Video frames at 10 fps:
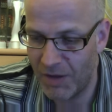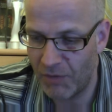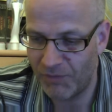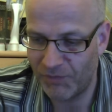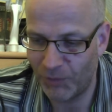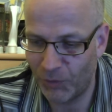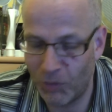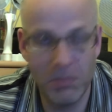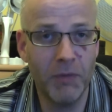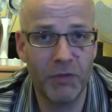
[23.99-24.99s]

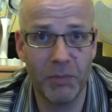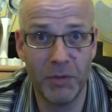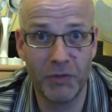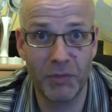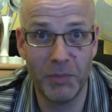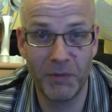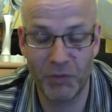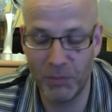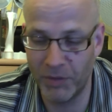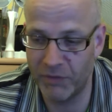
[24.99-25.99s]
for months and months and
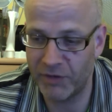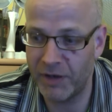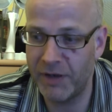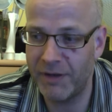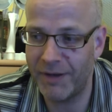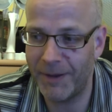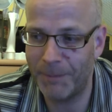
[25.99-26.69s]
months and months, and